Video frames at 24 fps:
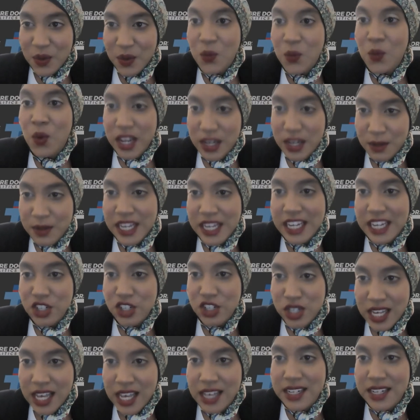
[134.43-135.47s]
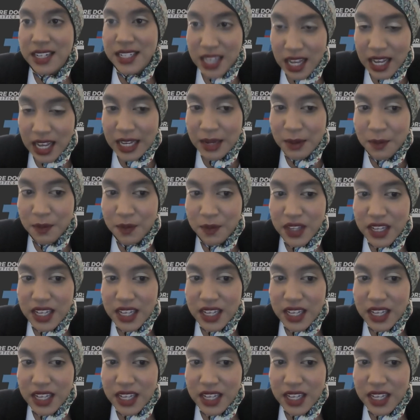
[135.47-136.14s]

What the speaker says: one patient at a time.